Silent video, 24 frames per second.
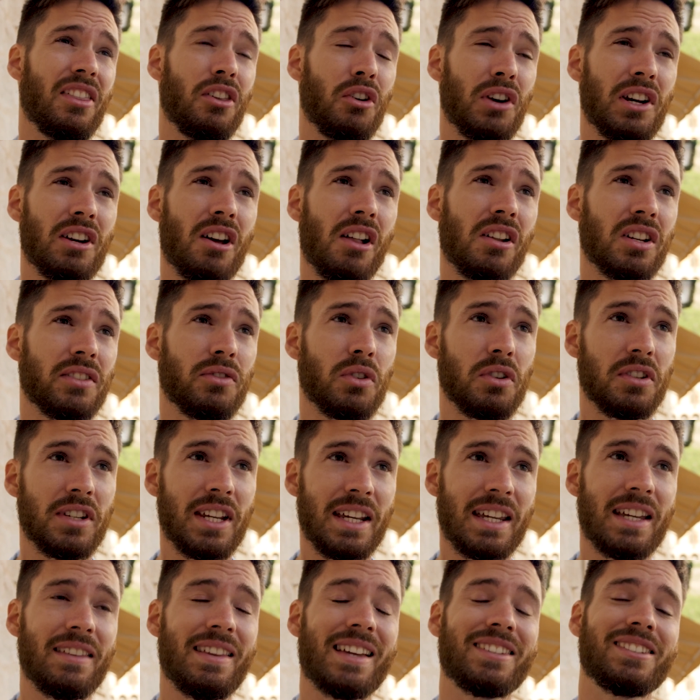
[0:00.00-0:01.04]
$30 for a
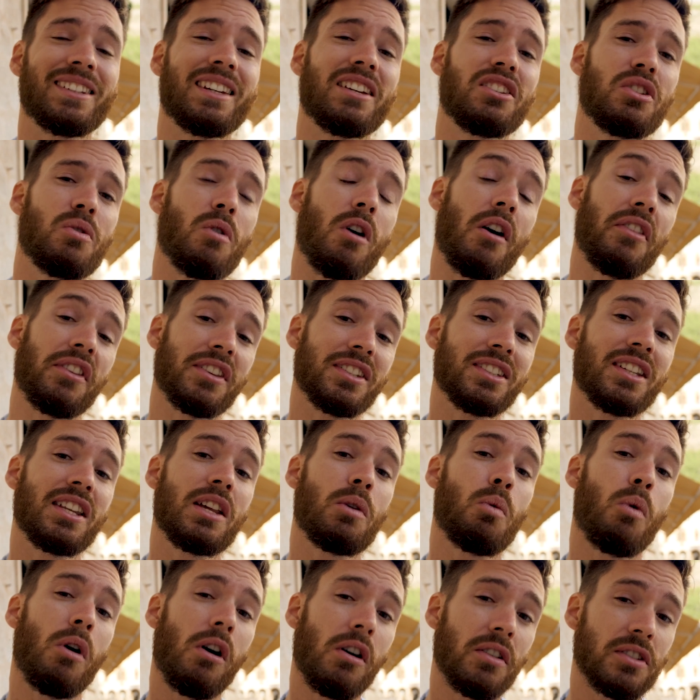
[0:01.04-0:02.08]
ticket. That's to get you on the city
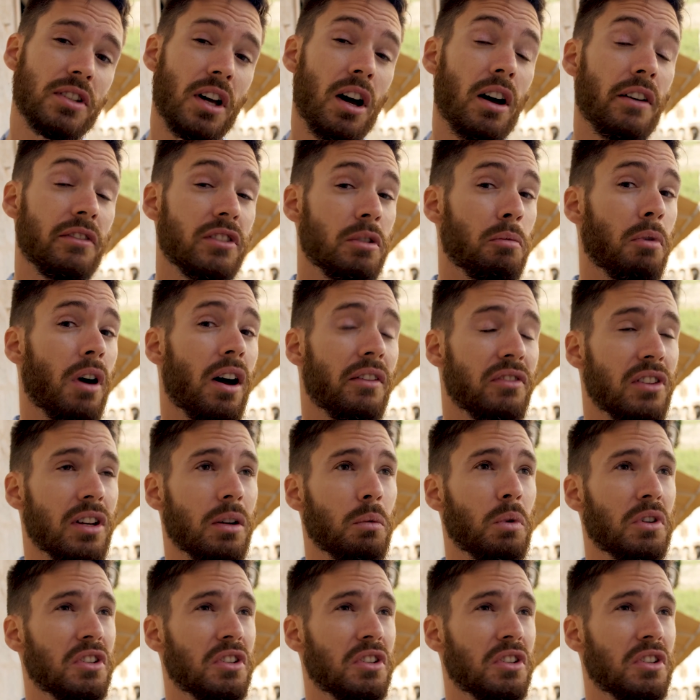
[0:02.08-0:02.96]
walls of Dubrovnik,